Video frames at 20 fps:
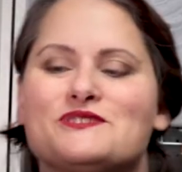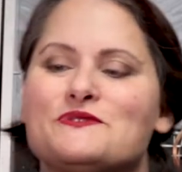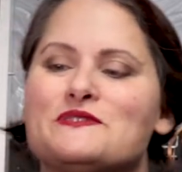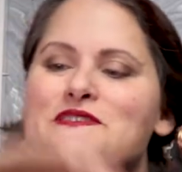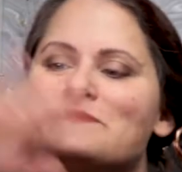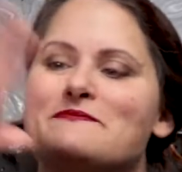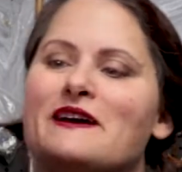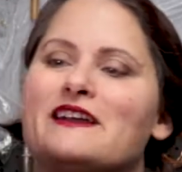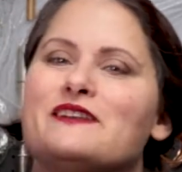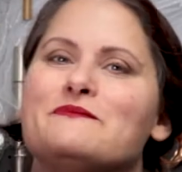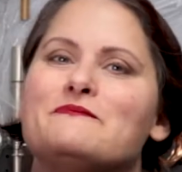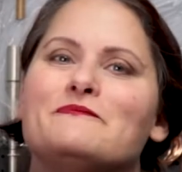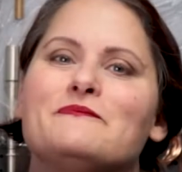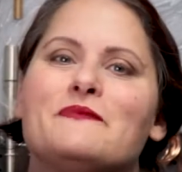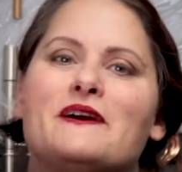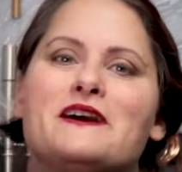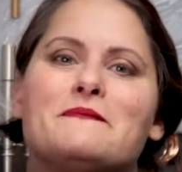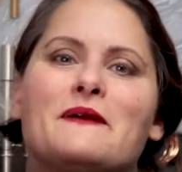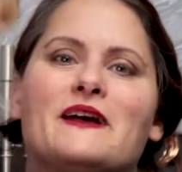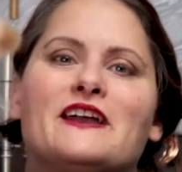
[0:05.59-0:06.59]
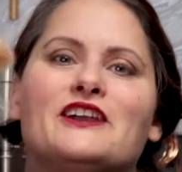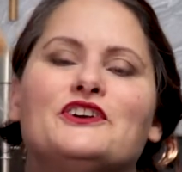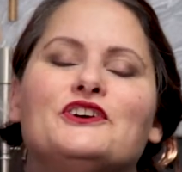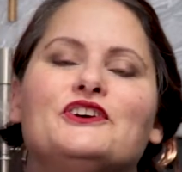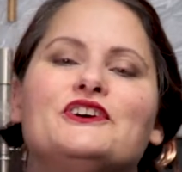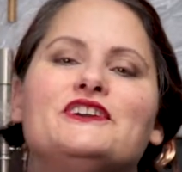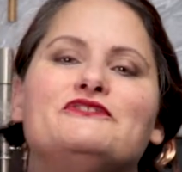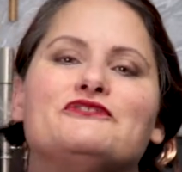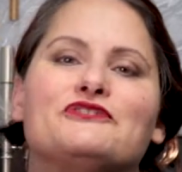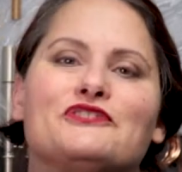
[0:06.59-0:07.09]
joined my, by my
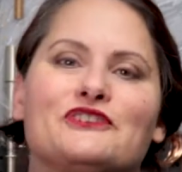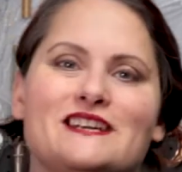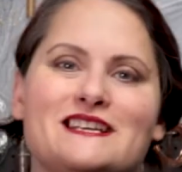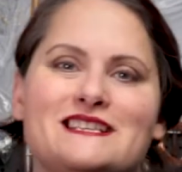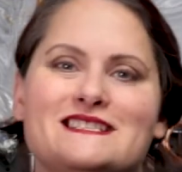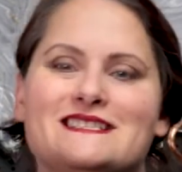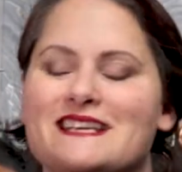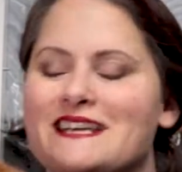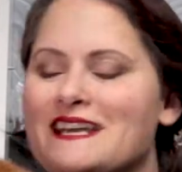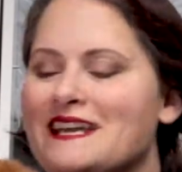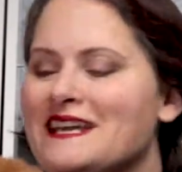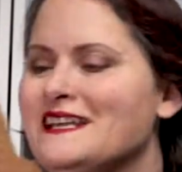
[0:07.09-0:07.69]
good friend